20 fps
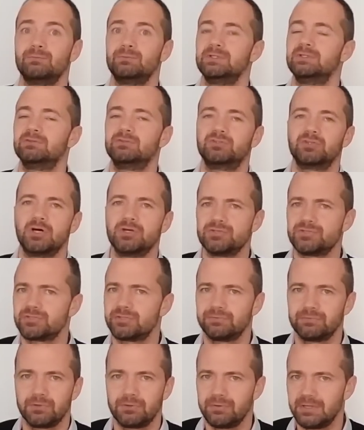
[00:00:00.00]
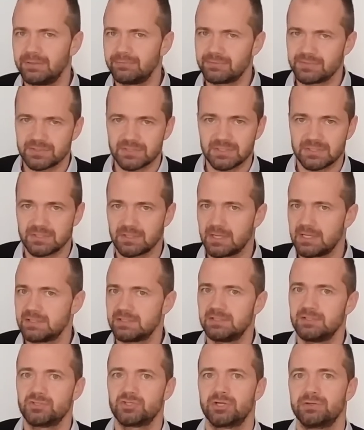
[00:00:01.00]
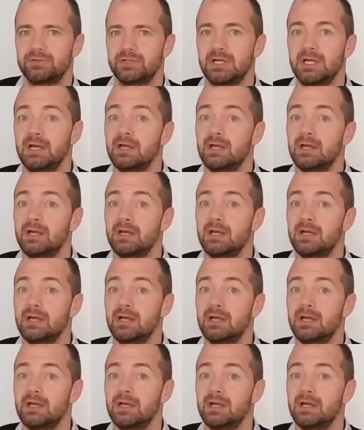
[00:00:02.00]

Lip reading: with tons of grievances against each other.